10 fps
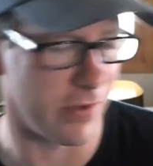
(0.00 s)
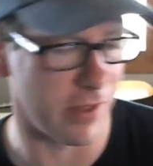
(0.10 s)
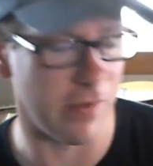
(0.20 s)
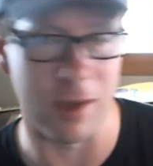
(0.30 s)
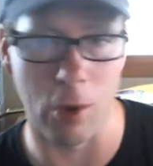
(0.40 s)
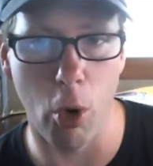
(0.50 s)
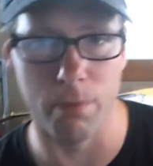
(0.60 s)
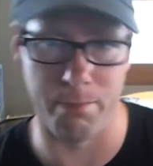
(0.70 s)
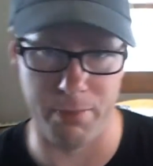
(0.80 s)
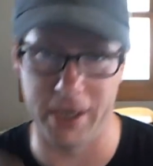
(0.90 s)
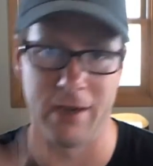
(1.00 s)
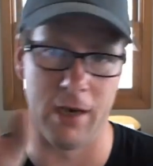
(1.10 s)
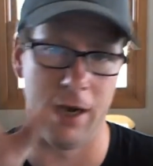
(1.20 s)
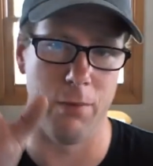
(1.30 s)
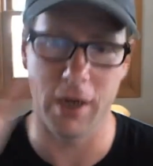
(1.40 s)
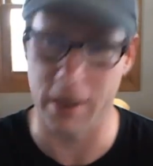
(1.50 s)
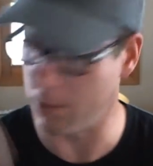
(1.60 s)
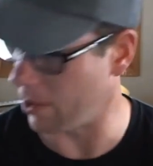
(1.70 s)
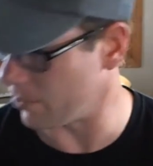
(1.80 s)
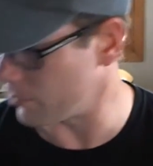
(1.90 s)
than the old big uh, rugged
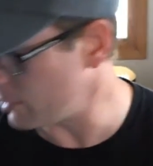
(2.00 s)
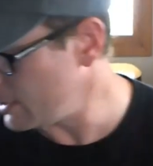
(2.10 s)
cardos.